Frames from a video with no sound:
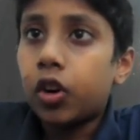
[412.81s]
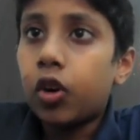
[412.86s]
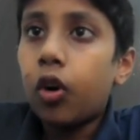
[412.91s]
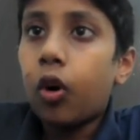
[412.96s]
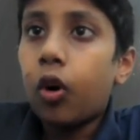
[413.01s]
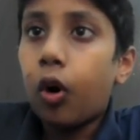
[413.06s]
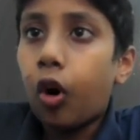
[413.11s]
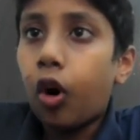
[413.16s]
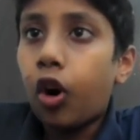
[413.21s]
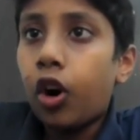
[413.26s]

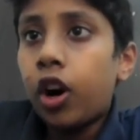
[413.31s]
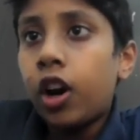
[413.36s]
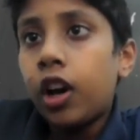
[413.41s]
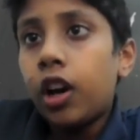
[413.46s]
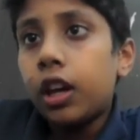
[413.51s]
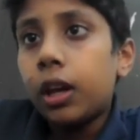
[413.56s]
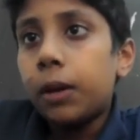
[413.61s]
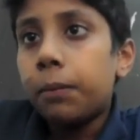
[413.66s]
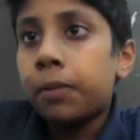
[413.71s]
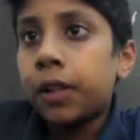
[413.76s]
or
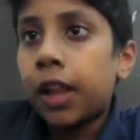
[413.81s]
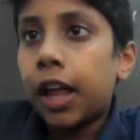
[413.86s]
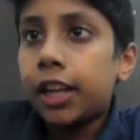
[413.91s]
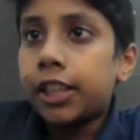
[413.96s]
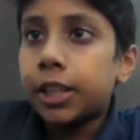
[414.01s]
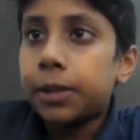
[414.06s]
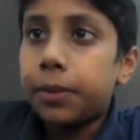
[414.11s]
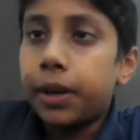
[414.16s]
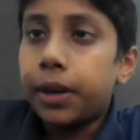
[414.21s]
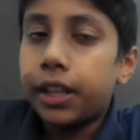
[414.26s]

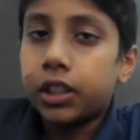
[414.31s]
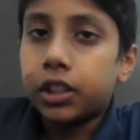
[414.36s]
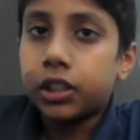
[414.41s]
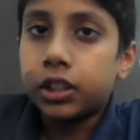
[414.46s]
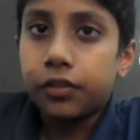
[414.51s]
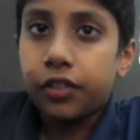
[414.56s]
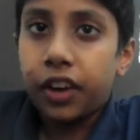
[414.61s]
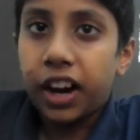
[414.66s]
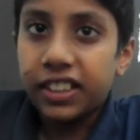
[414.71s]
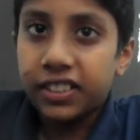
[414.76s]
implanted medical
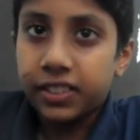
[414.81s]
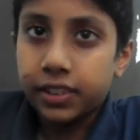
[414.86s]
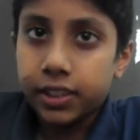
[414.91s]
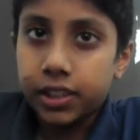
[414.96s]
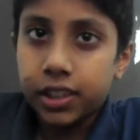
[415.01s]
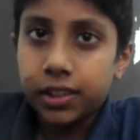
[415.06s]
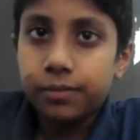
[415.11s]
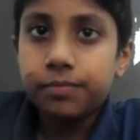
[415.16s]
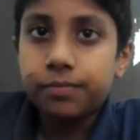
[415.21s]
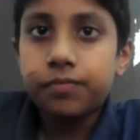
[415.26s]
devices.